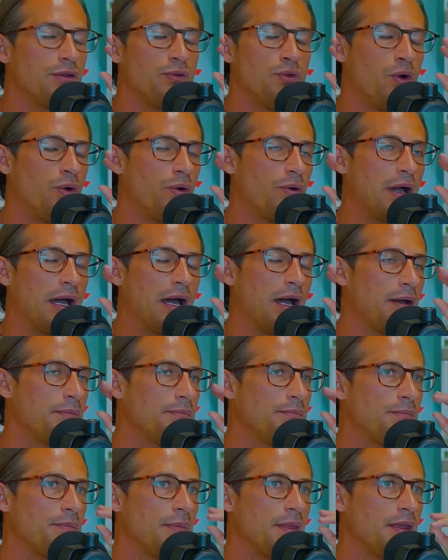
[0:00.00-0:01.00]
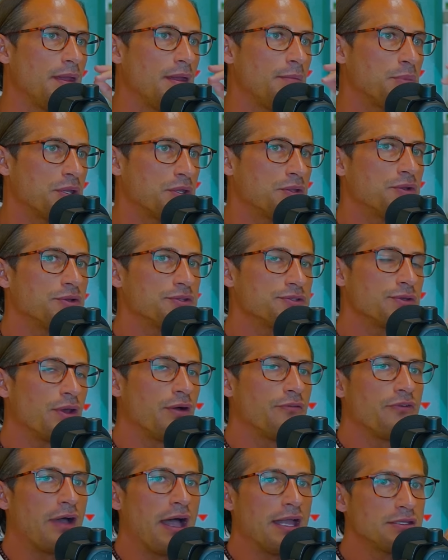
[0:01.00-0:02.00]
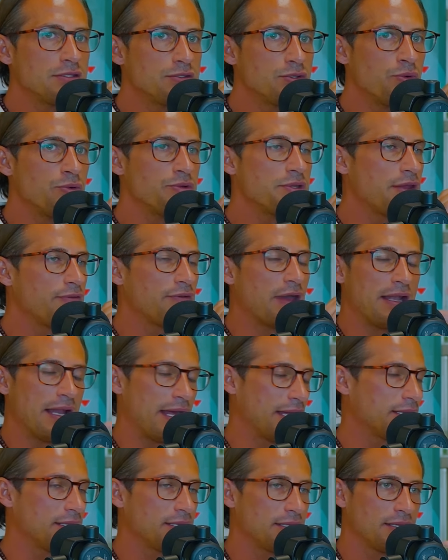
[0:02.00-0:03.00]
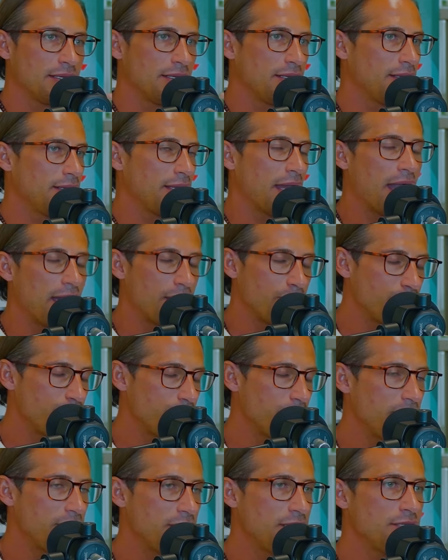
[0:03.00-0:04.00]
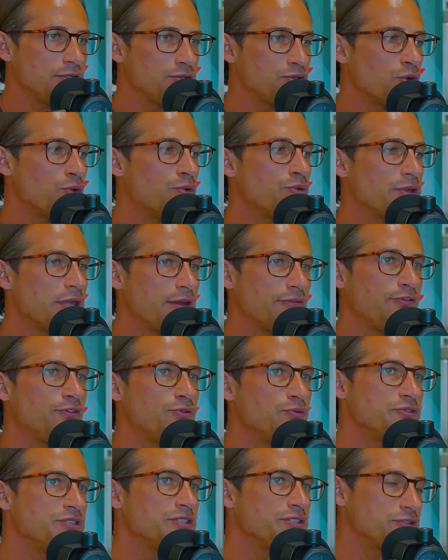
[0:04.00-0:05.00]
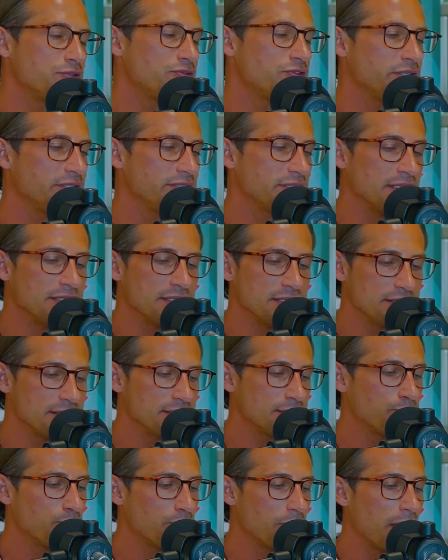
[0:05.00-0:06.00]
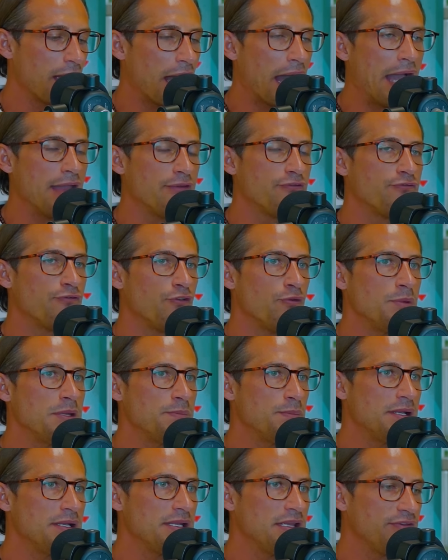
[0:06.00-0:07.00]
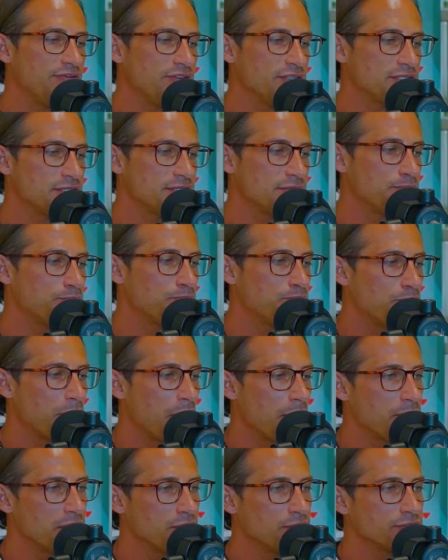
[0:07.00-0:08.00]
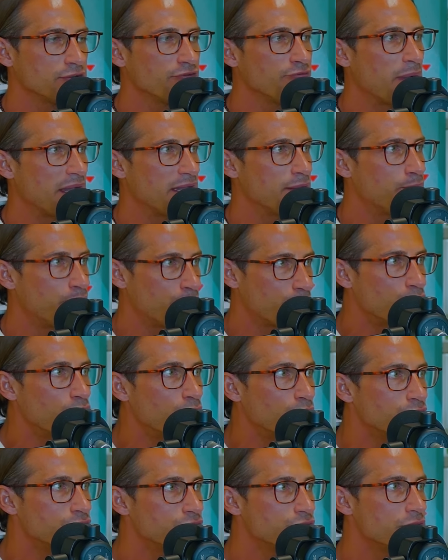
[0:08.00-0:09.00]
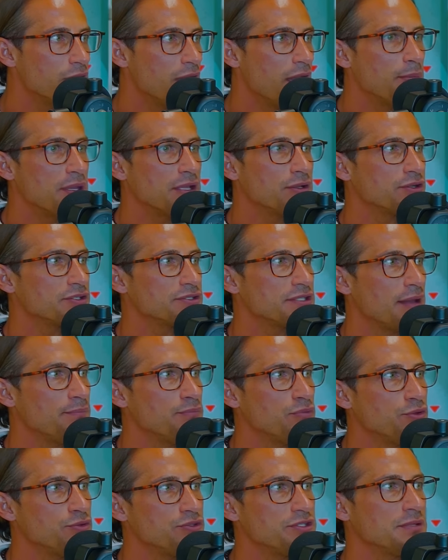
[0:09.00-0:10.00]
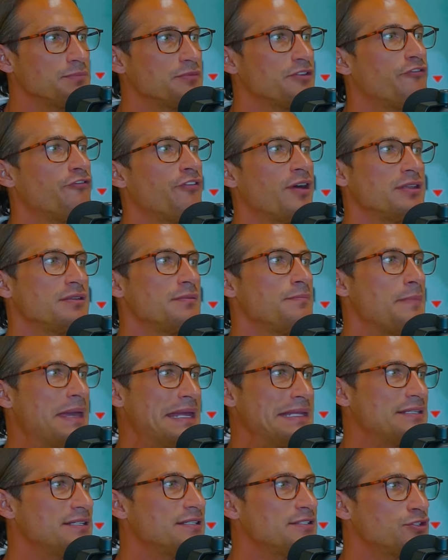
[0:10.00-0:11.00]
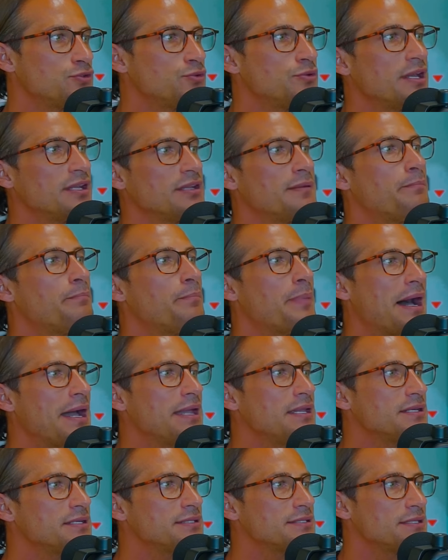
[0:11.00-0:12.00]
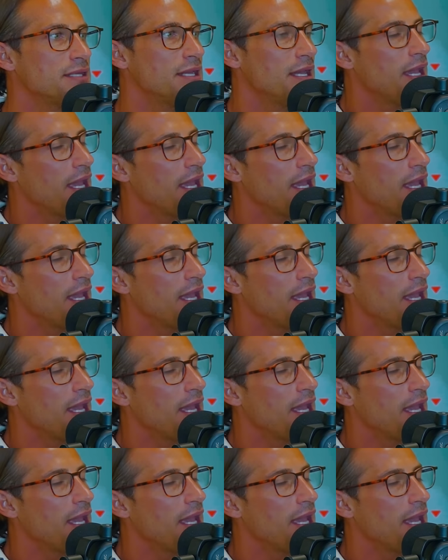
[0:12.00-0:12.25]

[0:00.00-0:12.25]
No. Because of I really don't have losing streaks. And this is, I firmly believe this is because of my approach. Wow. Because I'm using the fundamentals to get a bias.